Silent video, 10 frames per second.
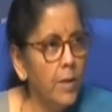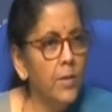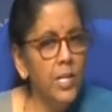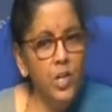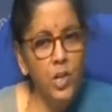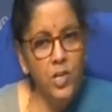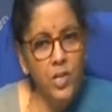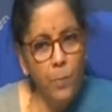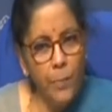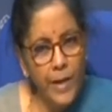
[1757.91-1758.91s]
This is
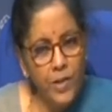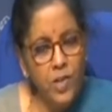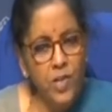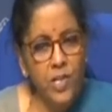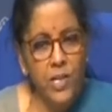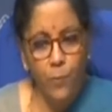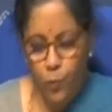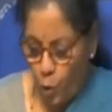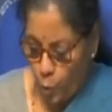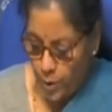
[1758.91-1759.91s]
a major step
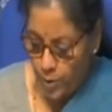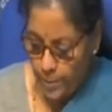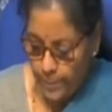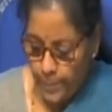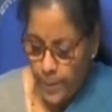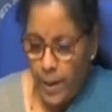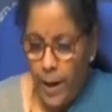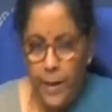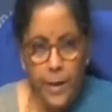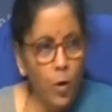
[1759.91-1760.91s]
forward,
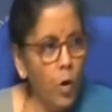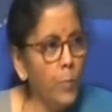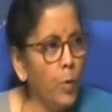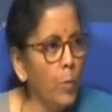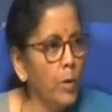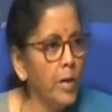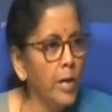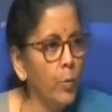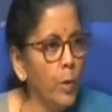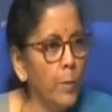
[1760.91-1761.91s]
and in all
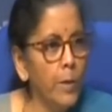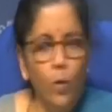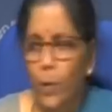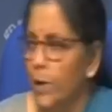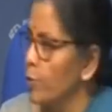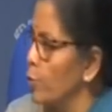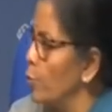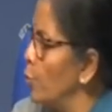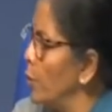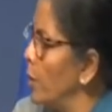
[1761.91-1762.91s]
probability we will be going
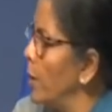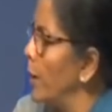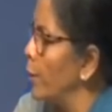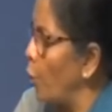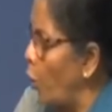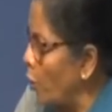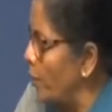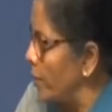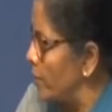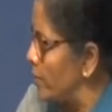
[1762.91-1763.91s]
through an
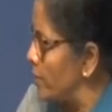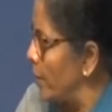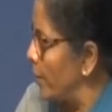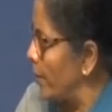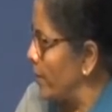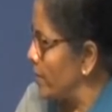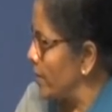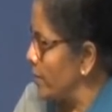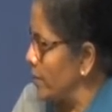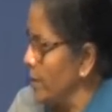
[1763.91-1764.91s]
ordinance, am I right,
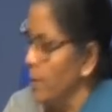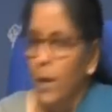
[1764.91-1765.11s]
Secretary?